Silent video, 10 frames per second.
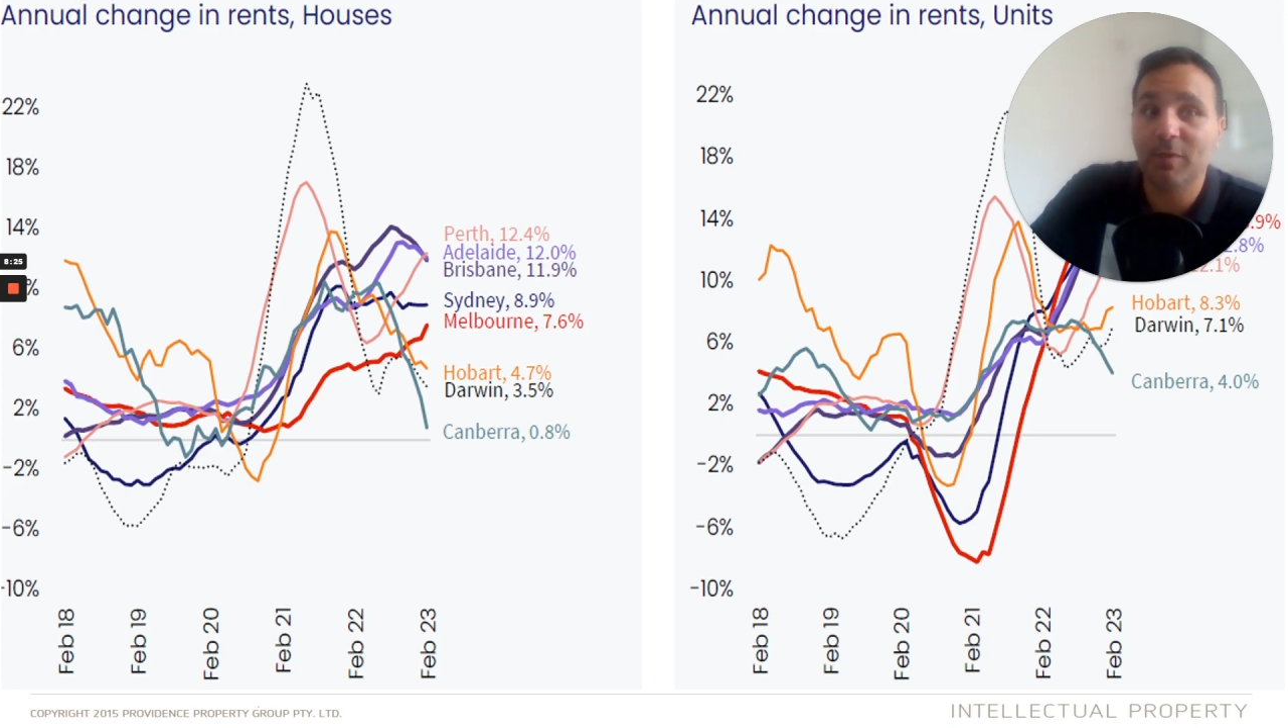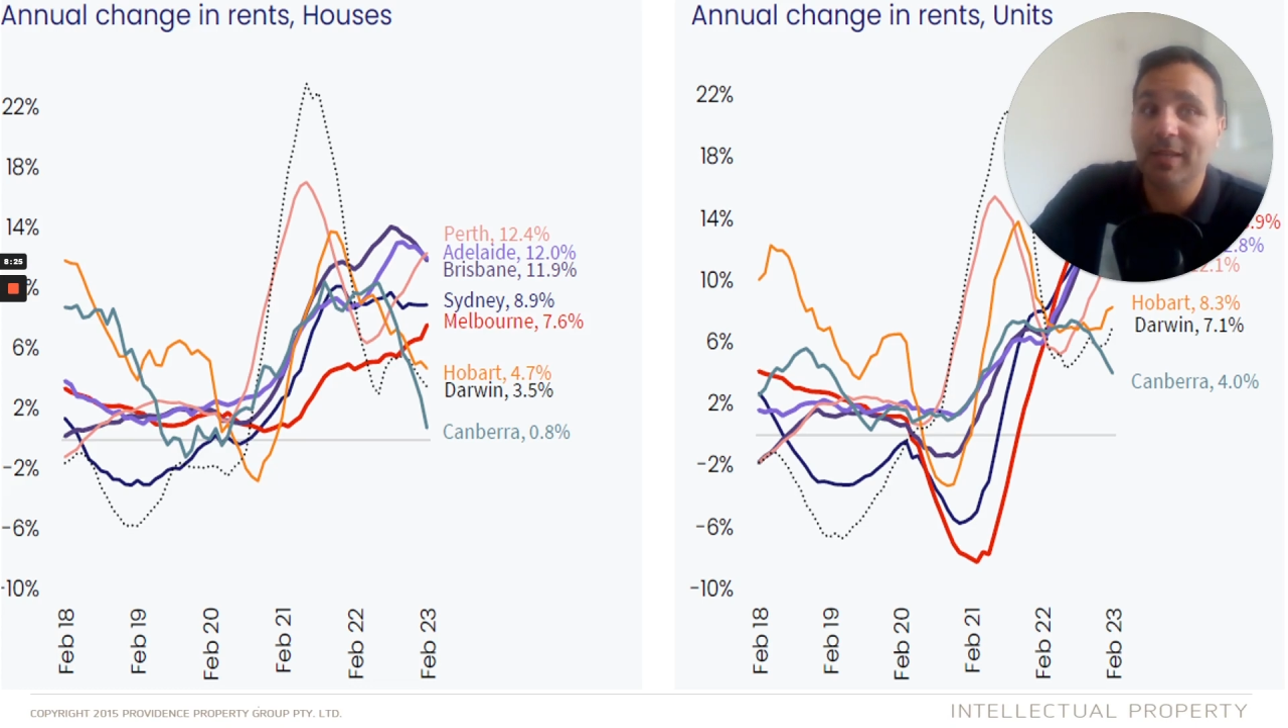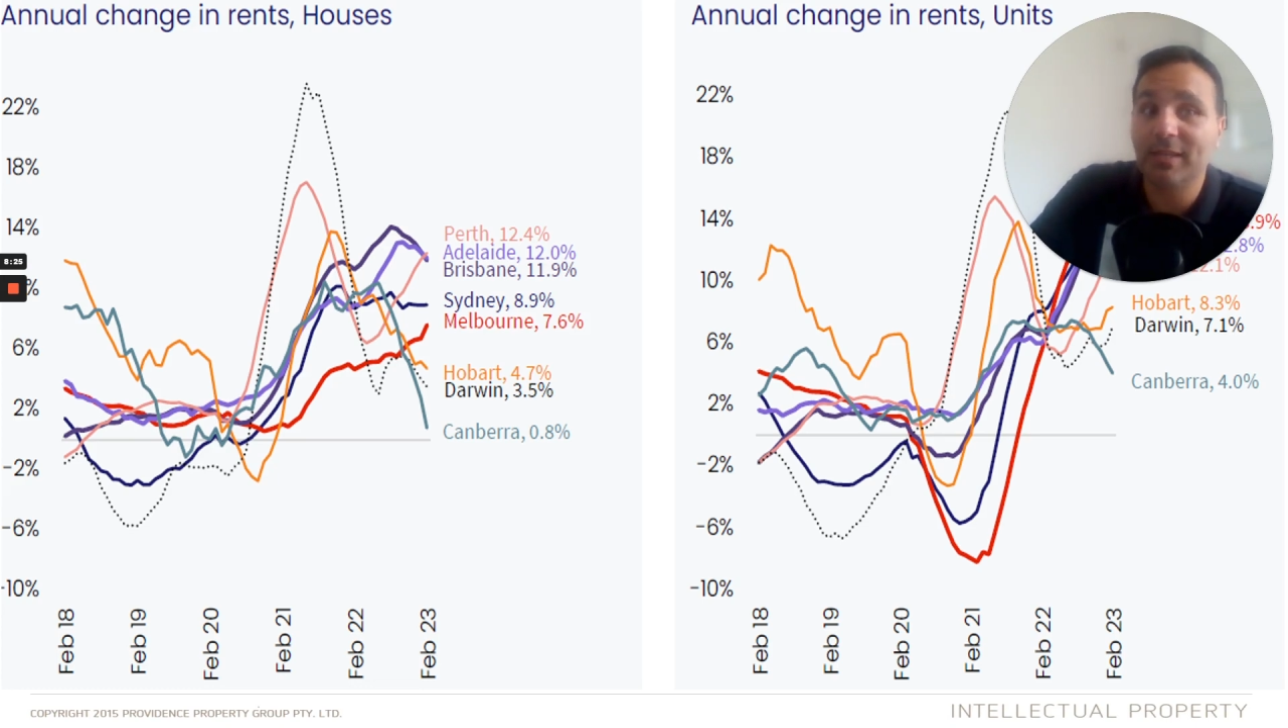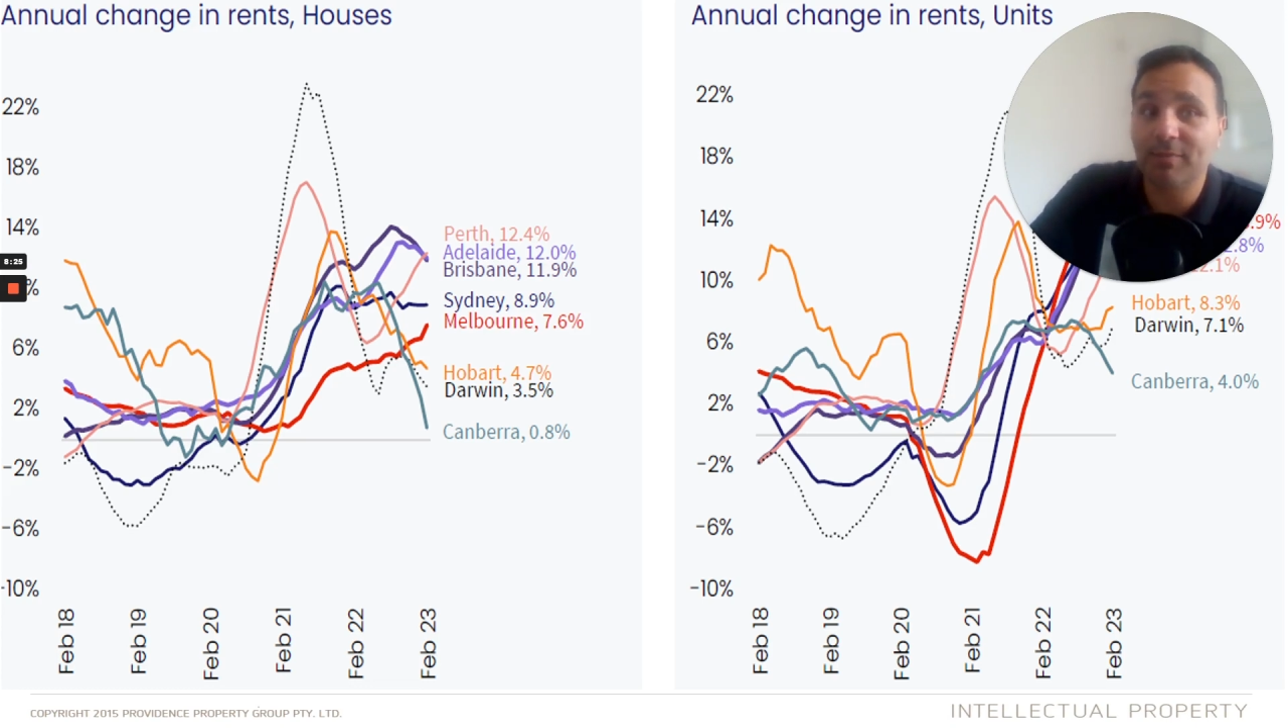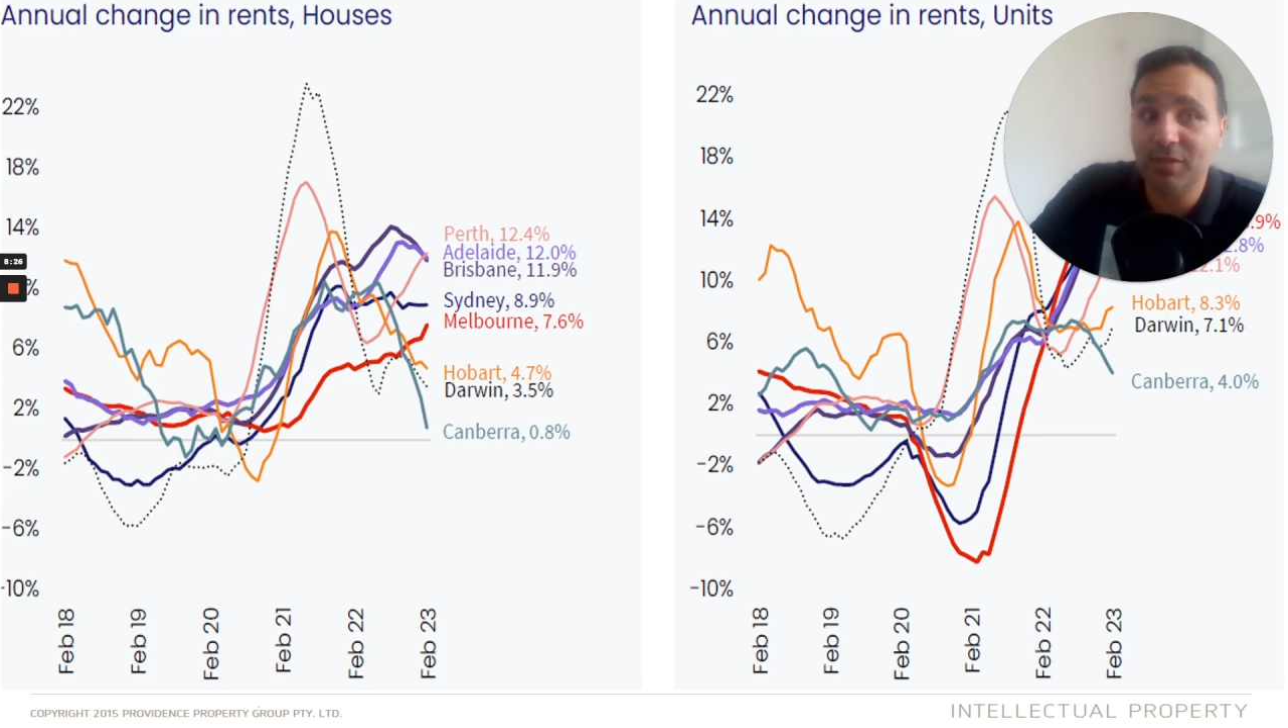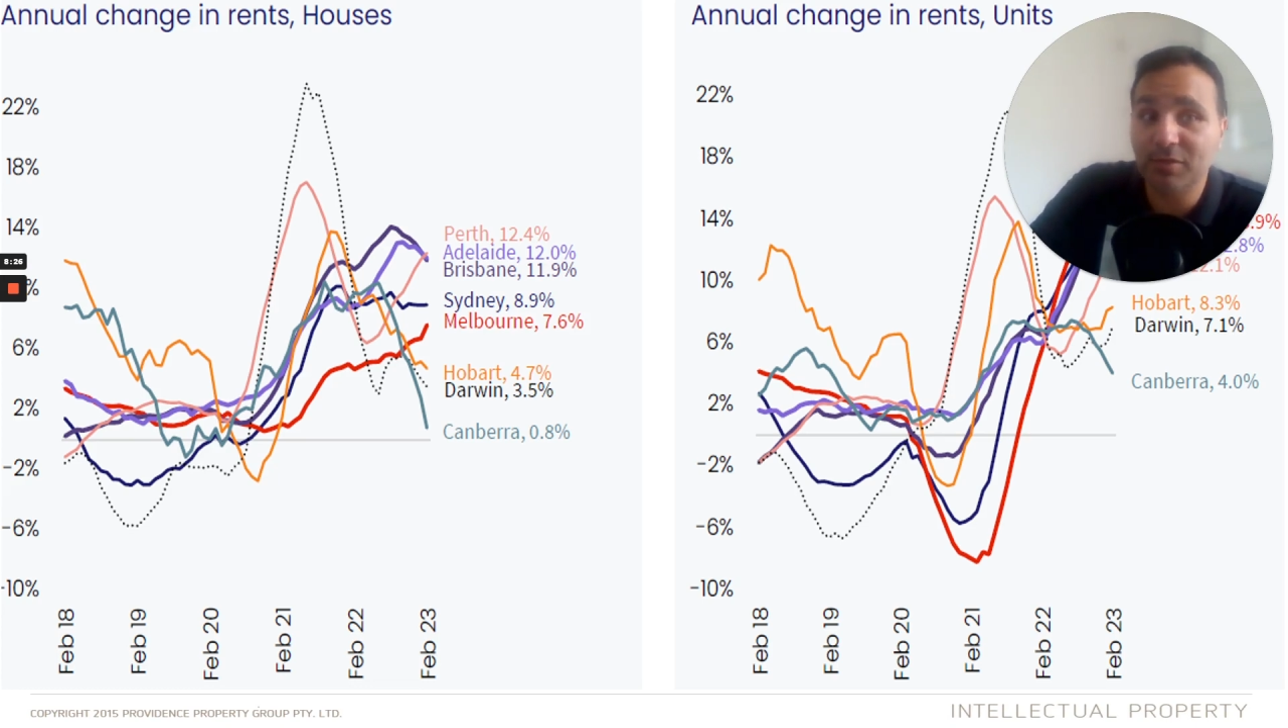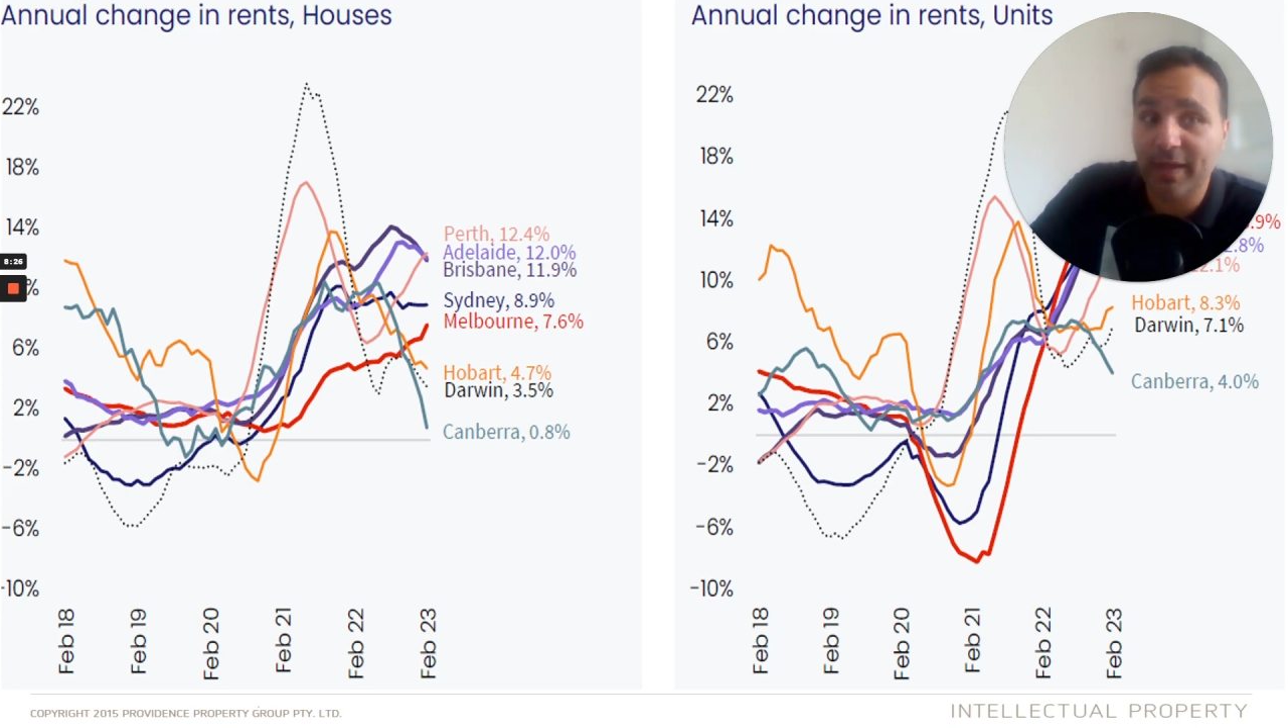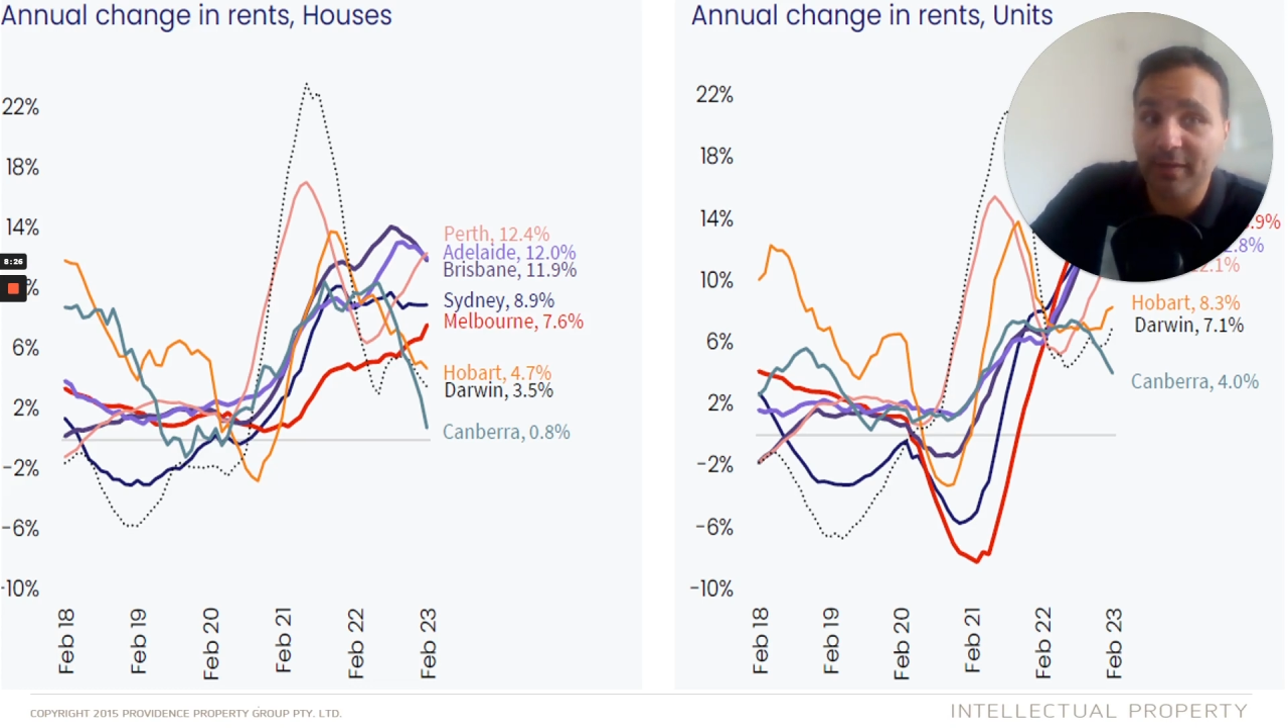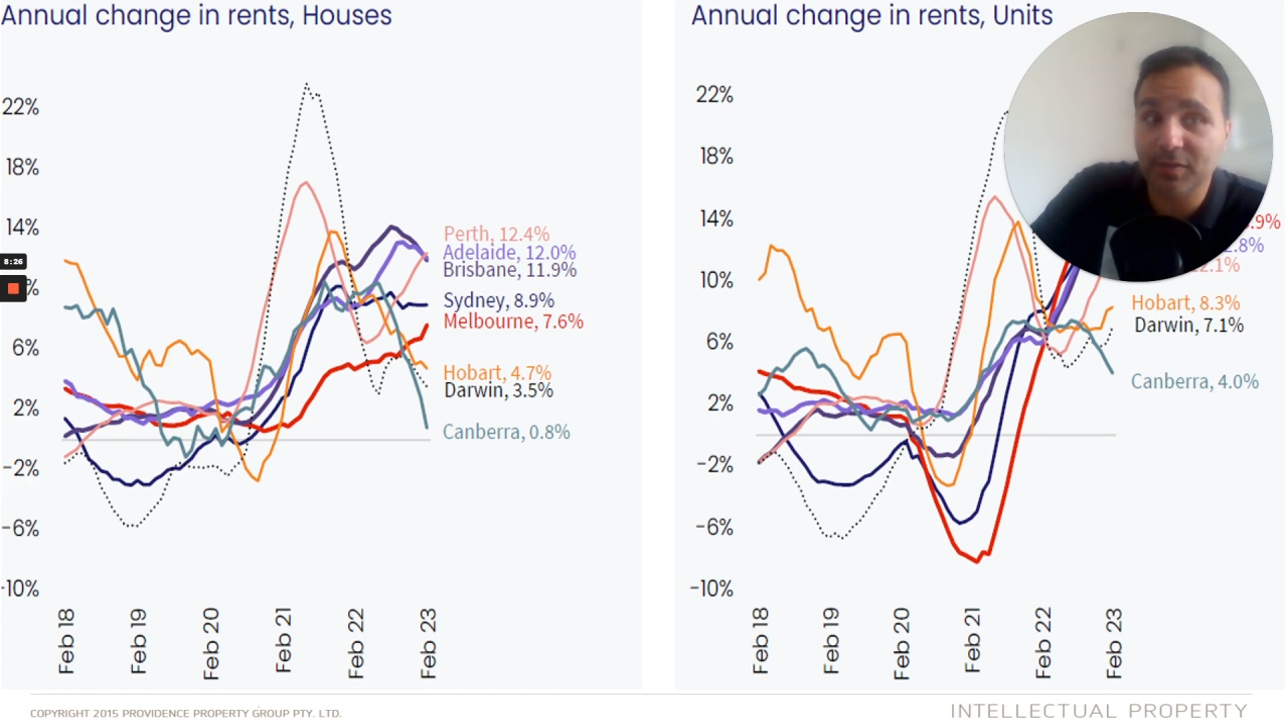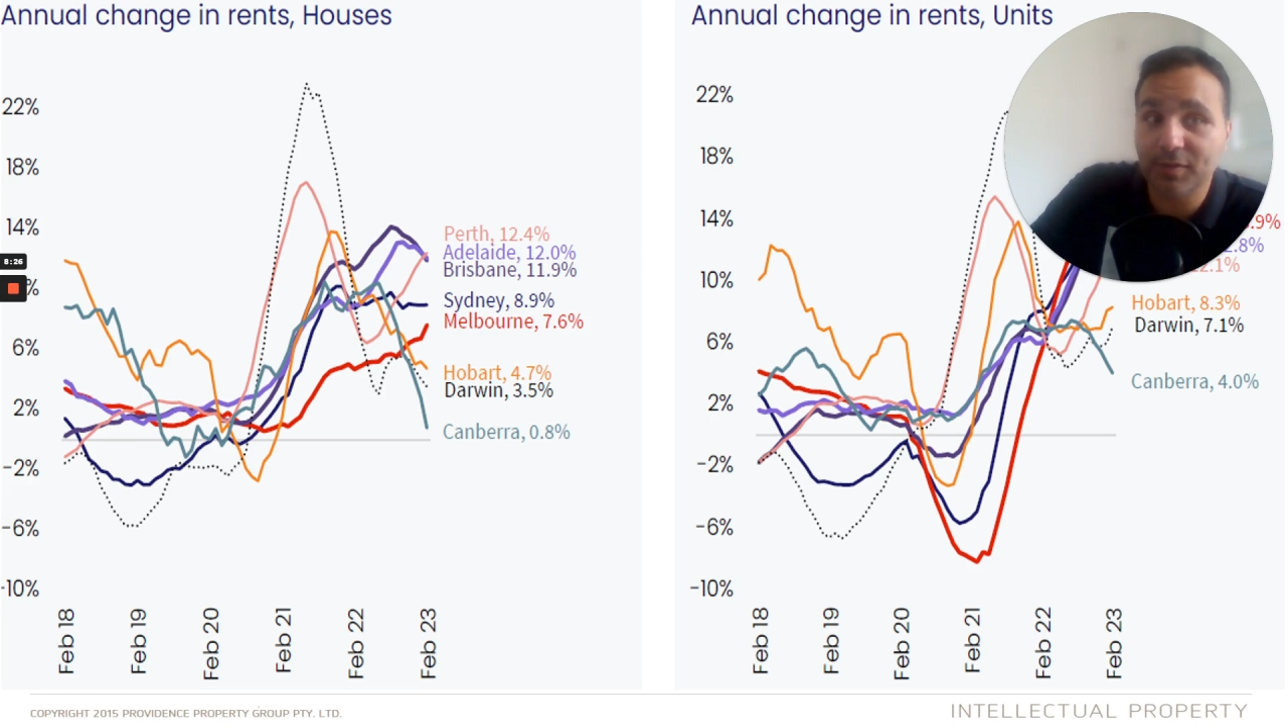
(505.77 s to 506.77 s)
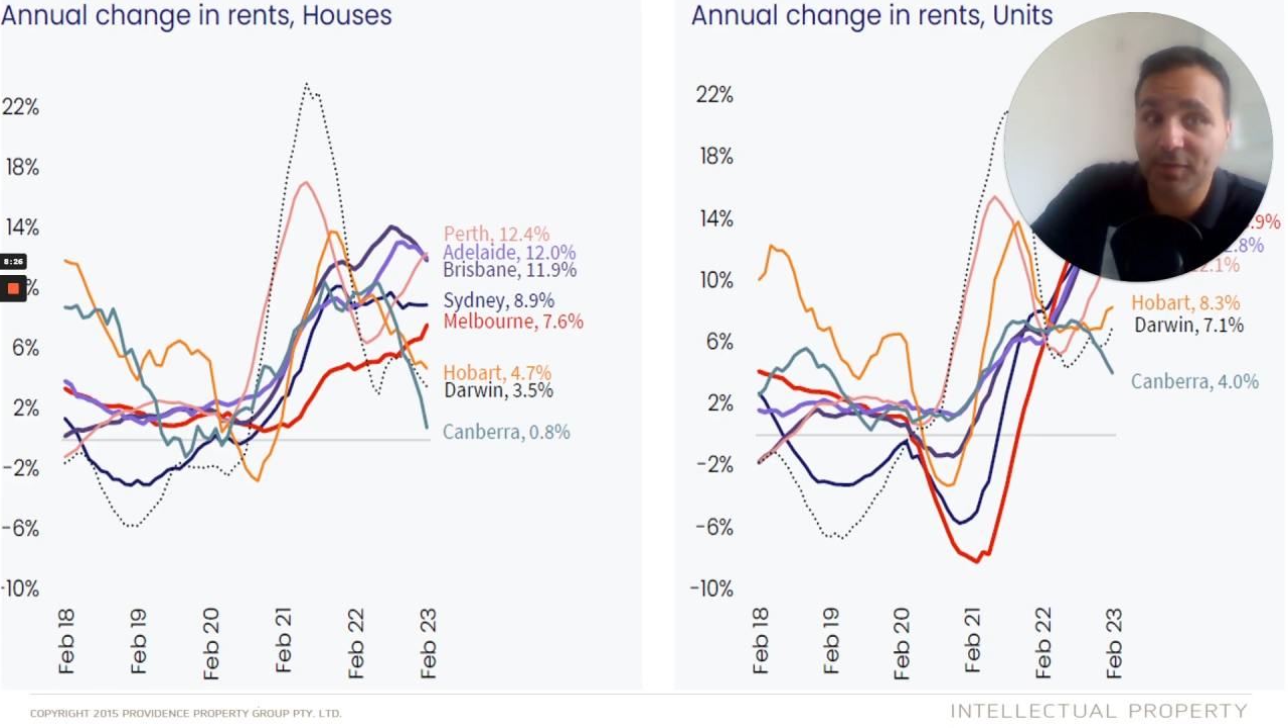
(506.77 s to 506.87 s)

Weekly rental values